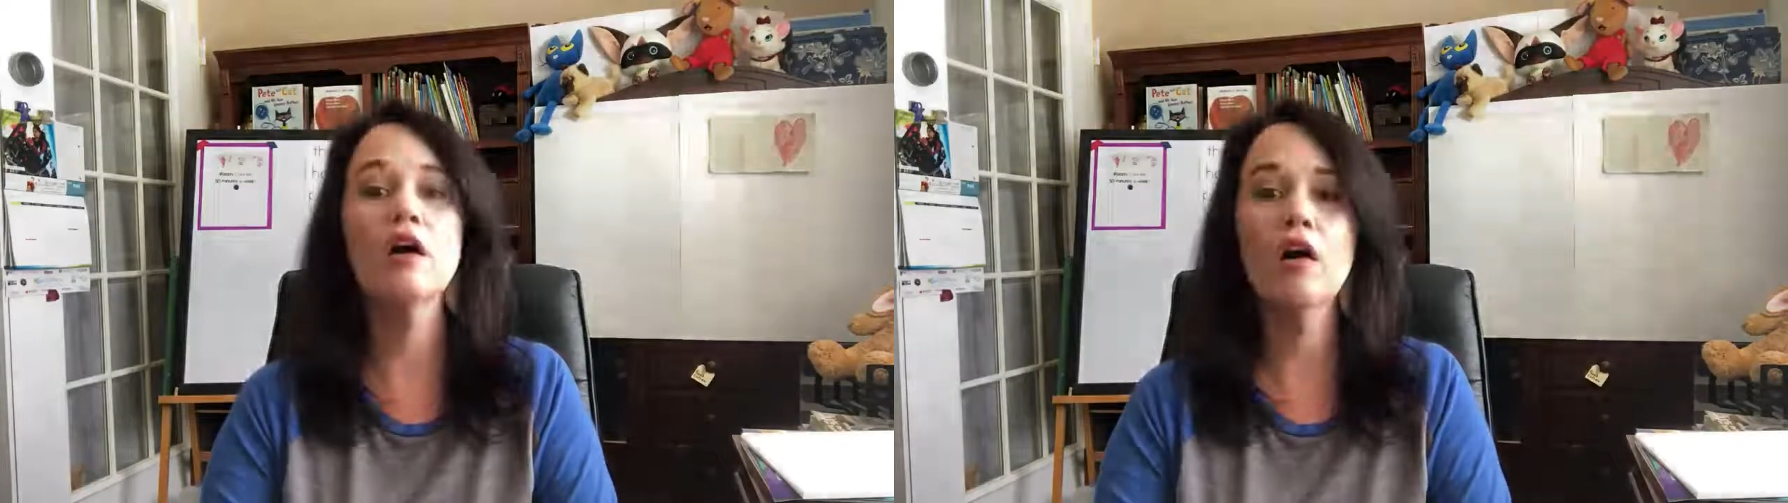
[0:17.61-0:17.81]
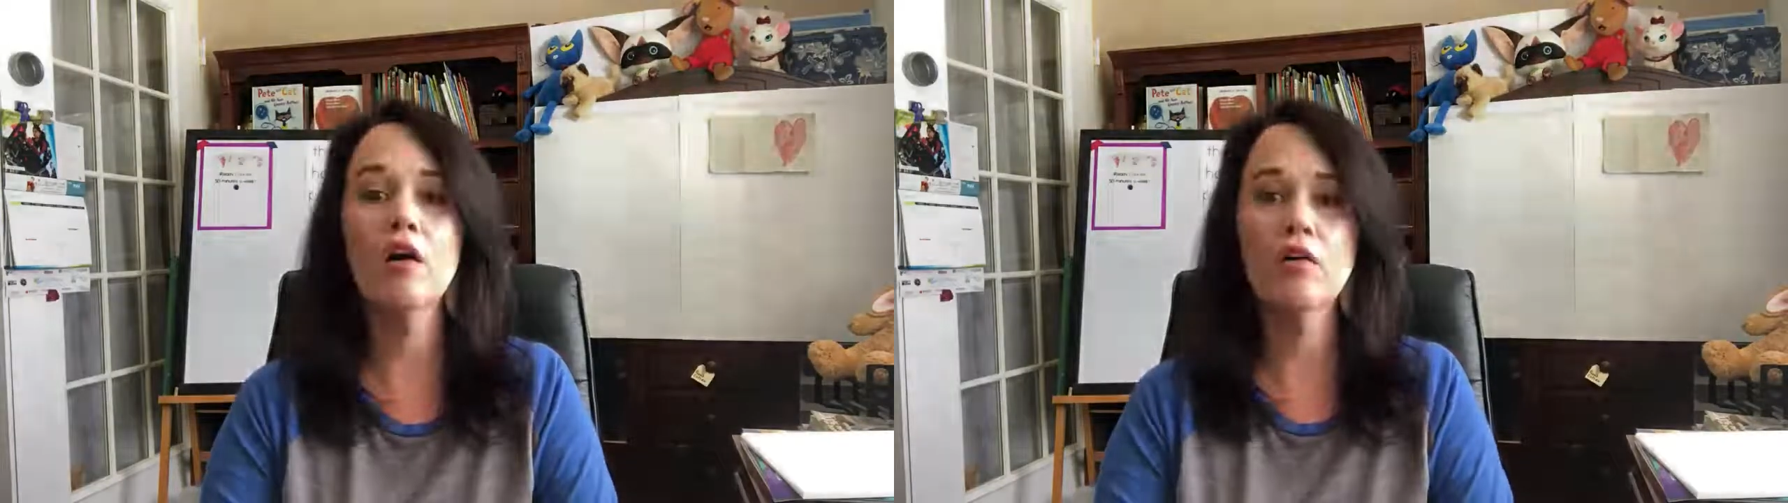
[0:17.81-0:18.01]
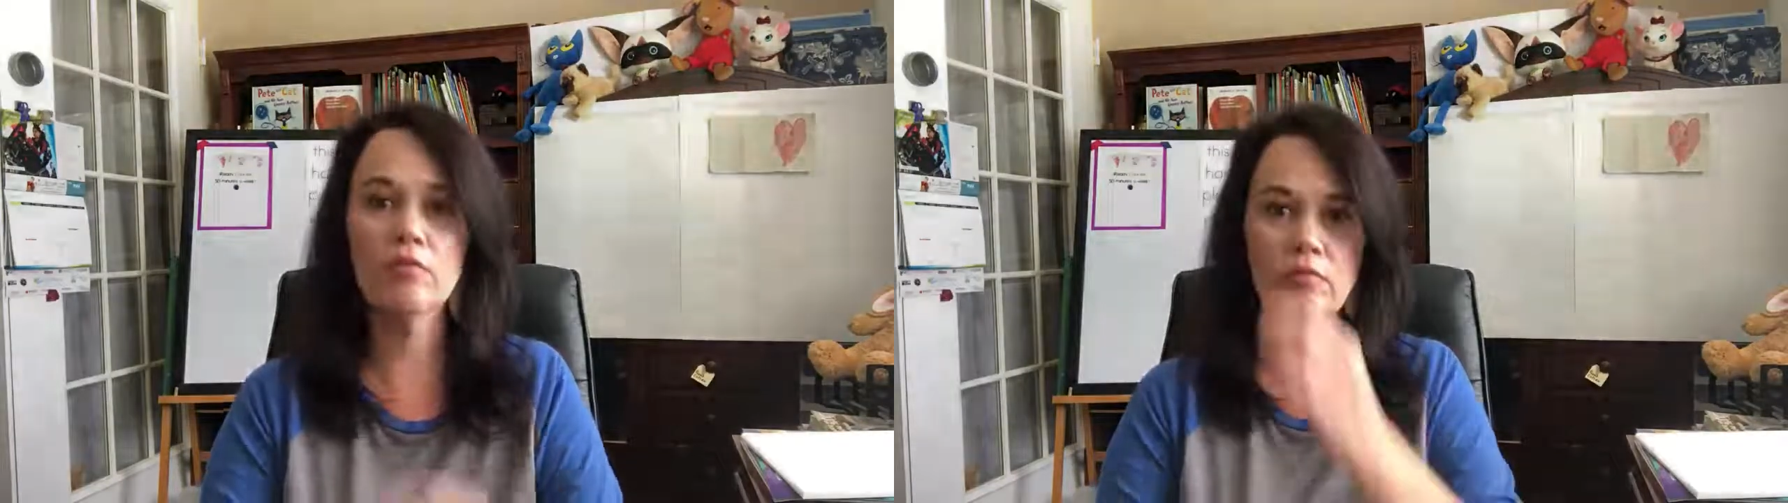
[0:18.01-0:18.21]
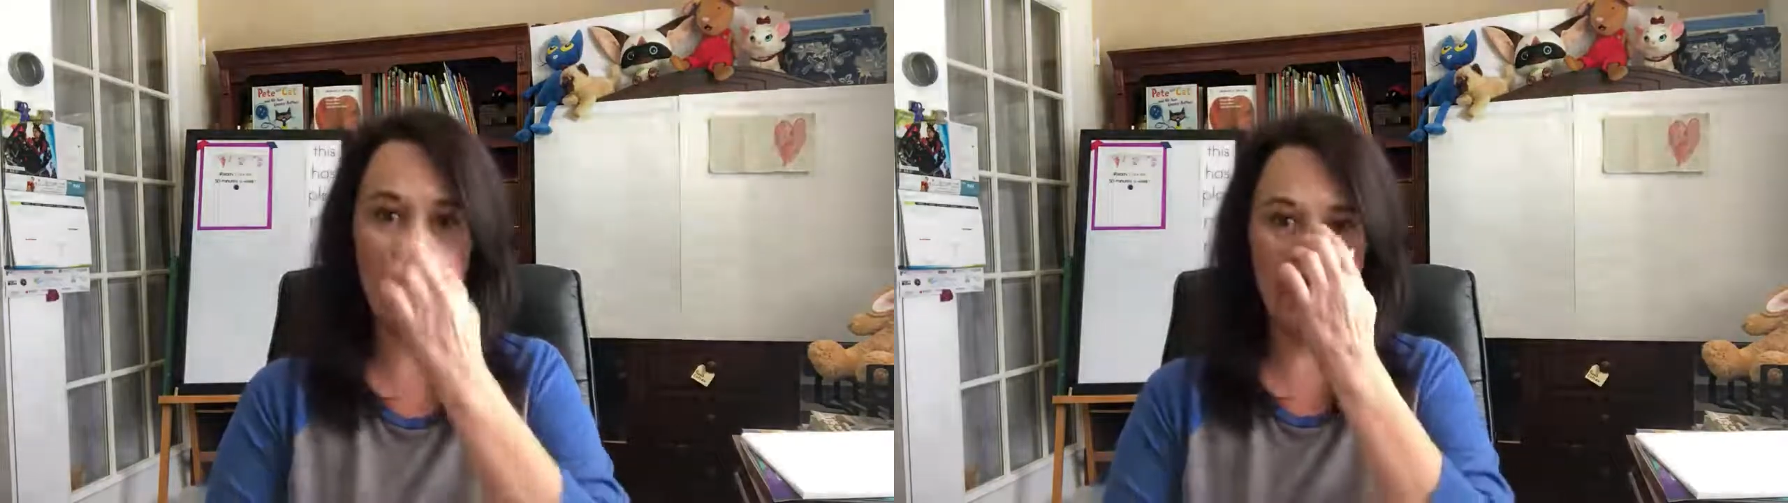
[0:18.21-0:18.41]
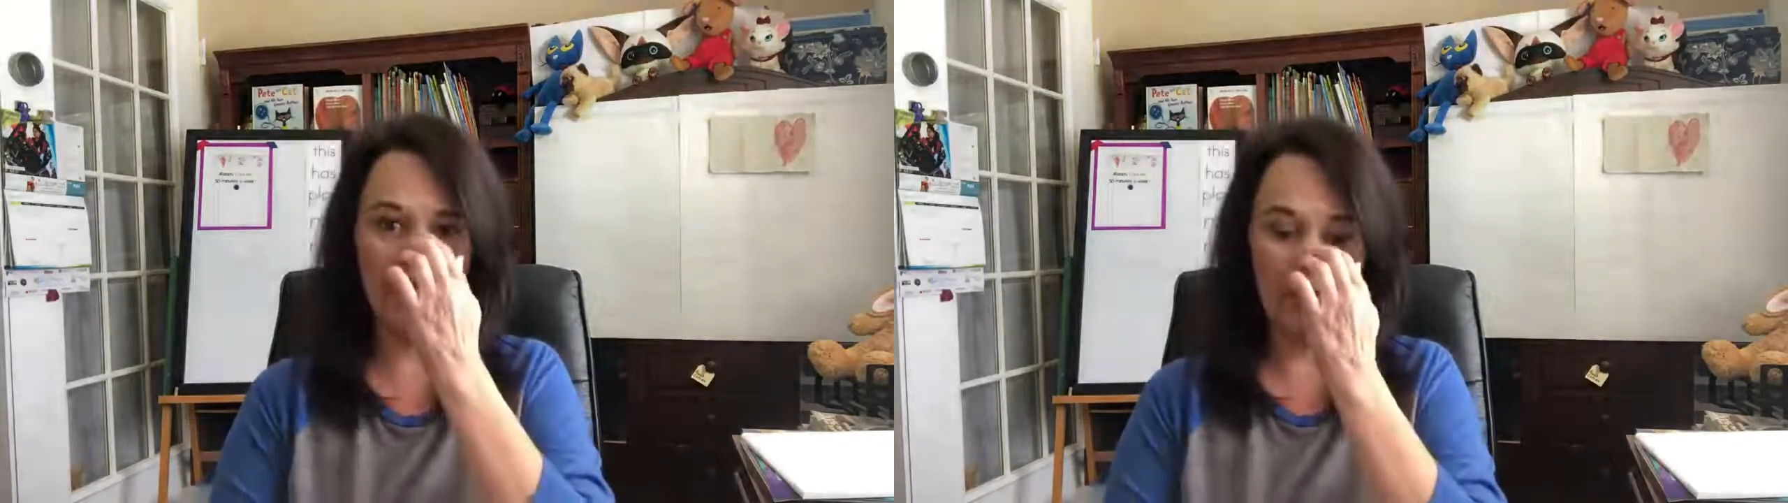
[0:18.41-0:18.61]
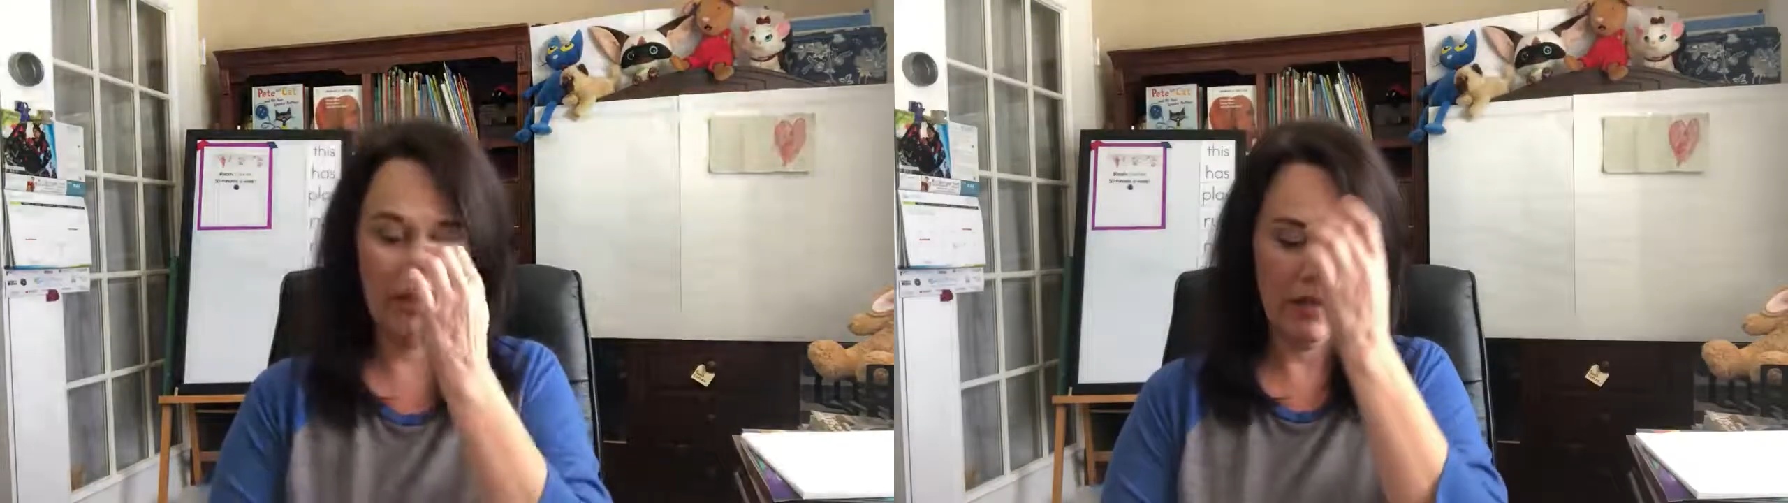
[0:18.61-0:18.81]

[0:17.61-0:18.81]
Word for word: All right,